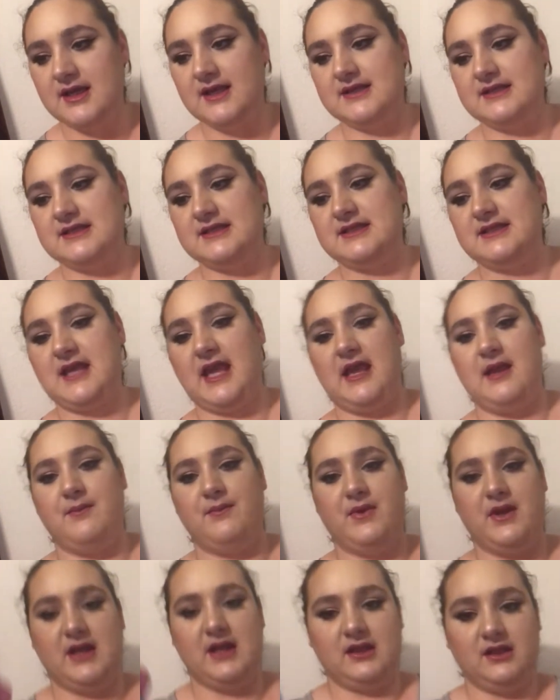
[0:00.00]

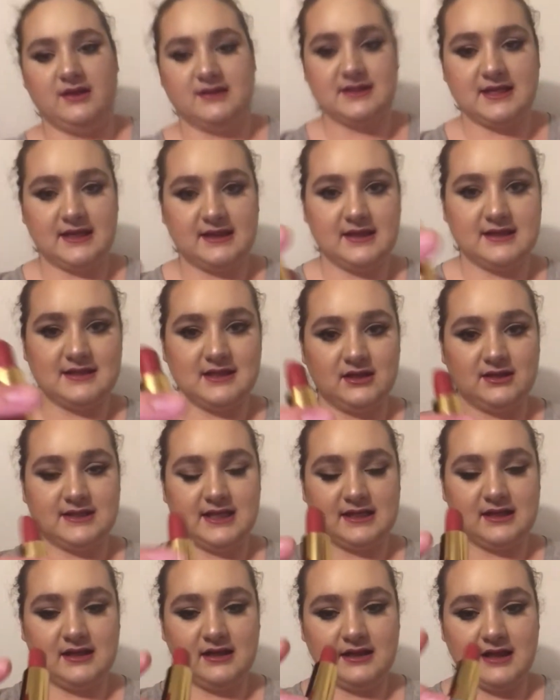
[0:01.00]
Escape, and it looks like this. It looks
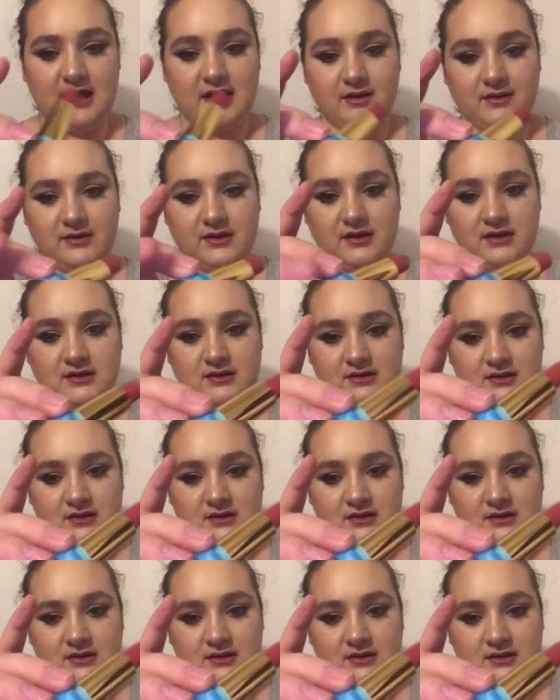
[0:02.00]
like a cloud.